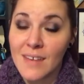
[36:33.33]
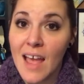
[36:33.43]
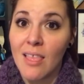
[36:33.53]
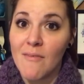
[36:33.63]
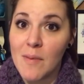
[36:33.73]

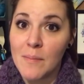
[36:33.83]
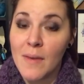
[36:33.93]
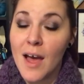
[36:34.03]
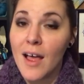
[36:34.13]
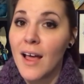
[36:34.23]
I love them.
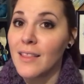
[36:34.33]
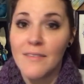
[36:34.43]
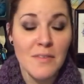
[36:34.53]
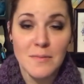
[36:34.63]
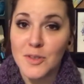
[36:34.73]
I
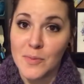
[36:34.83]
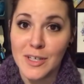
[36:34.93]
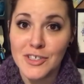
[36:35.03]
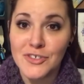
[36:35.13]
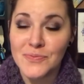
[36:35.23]
love them so
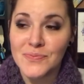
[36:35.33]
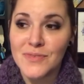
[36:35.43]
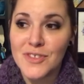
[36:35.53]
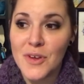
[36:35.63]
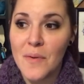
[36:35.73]
much.
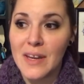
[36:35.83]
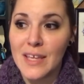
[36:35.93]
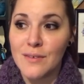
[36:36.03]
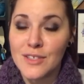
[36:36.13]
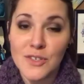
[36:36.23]
So I want to
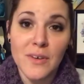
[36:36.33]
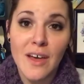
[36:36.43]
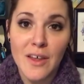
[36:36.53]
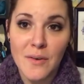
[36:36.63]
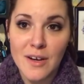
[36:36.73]
get used to doing
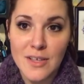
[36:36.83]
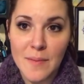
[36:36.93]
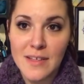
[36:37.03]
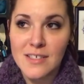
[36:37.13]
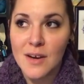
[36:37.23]
color work. So I
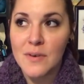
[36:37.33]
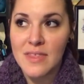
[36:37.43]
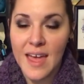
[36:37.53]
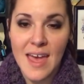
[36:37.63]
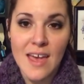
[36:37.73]
might start with
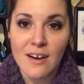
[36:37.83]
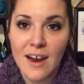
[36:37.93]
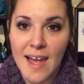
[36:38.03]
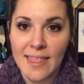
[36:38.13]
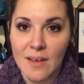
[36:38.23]
that anchor
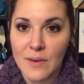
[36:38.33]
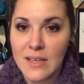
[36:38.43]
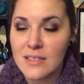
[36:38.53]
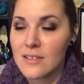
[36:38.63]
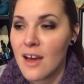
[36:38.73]
hat that
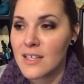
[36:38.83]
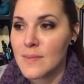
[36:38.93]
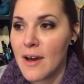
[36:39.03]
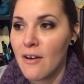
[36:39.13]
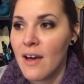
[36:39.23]
way you talked
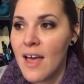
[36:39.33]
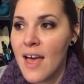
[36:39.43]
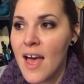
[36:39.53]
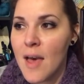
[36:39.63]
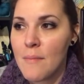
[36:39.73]
about.
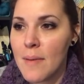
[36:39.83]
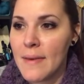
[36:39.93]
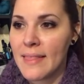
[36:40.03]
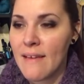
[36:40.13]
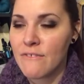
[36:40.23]
I might
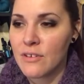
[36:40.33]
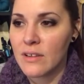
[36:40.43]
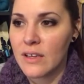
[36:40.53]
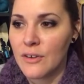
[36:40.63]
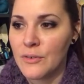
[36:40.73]
make that for
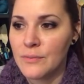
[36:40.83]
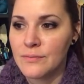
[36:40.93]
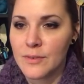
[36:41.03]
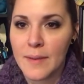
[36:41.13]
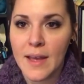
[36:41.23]
Leo,
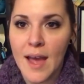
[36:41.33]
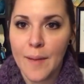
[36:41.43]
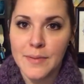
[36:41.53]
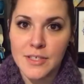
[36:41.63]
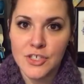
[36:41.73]
for my
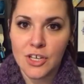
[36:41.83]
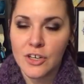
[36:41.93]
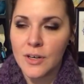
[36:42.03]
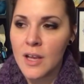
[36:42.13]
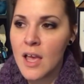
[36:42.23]
opposite
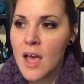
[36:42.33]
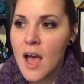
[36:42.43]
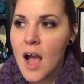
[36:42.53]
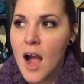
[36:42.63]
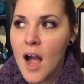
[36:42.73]
gender.
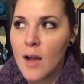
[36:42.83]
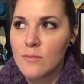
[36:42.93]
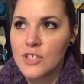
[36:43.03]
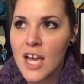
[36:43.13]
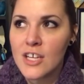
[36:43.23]

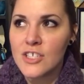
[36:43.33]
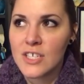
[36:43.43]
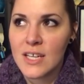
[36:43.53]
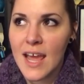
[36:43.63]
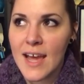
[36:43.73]
Josh
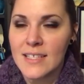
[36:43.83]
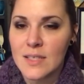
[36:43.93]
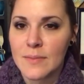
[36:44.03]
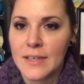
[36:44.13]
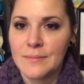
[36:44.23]
did
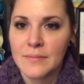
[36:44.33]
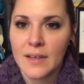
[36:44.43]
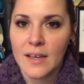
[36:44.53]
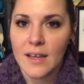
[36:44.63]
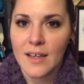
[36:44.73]
ask me,
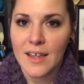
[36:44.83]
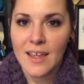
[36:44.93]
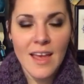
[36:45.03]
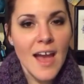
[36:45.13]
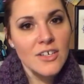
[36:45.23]

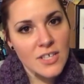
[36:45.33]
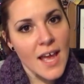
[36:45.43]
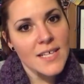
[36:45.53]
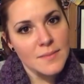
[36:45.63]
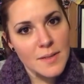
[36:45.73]
he actually
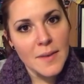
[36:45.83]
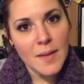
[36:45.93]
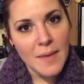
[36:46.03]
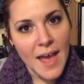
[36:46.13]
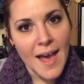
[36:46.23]
asked me to make
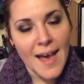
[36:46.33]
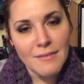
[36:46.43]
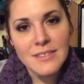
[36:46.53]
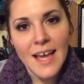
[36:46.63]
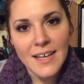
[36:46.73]
him a hat. I
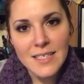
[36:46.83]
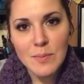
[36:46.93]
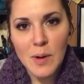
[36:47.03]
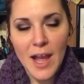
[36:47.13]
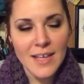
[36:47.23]
was kind of
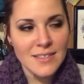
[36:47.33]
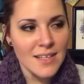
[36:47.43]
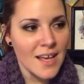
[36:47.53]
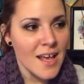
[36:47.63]
surprised.